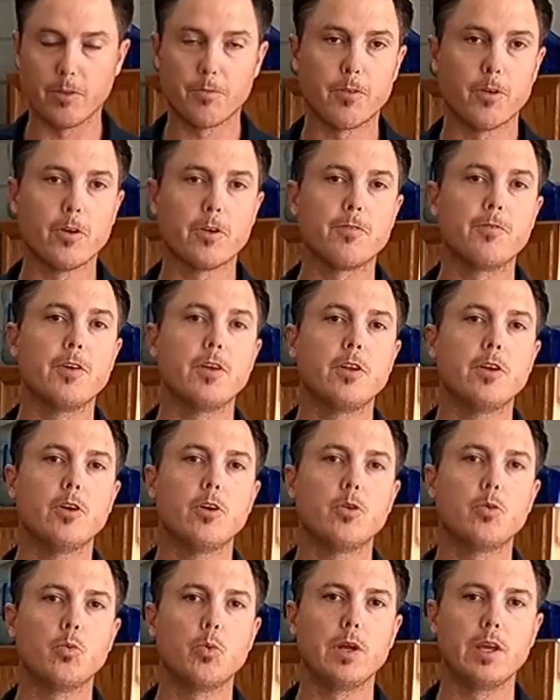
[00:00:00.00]
On the first
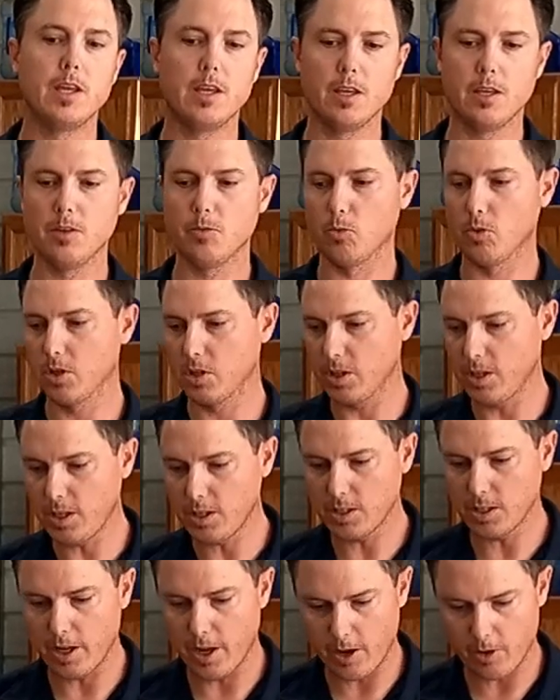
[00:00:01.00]
video, we
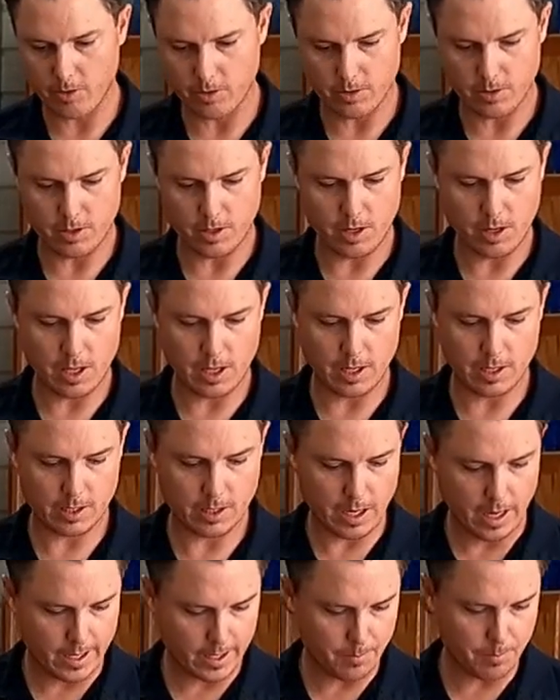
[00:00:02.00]
cleaned it out
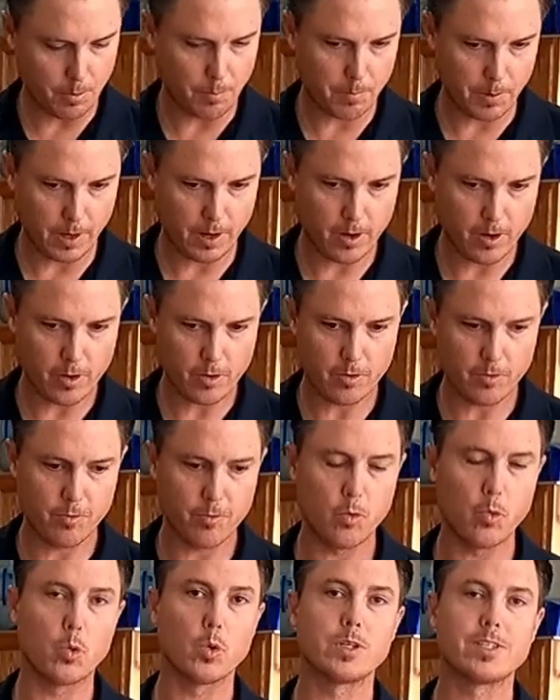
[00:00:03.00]
and got it
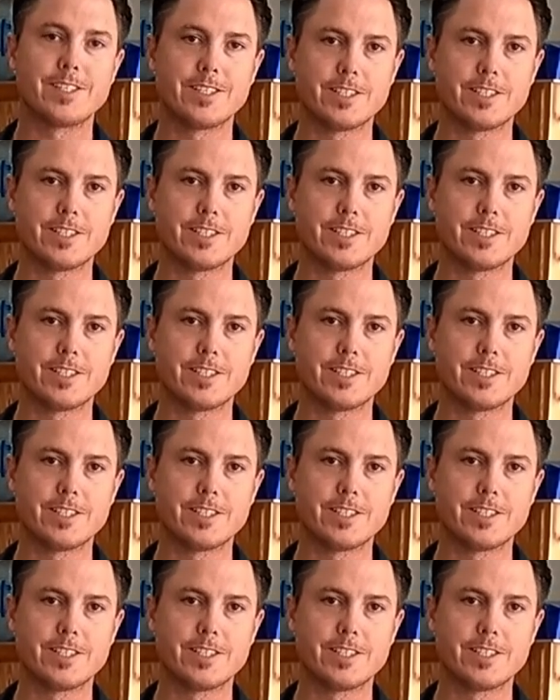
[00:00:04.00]
prepared for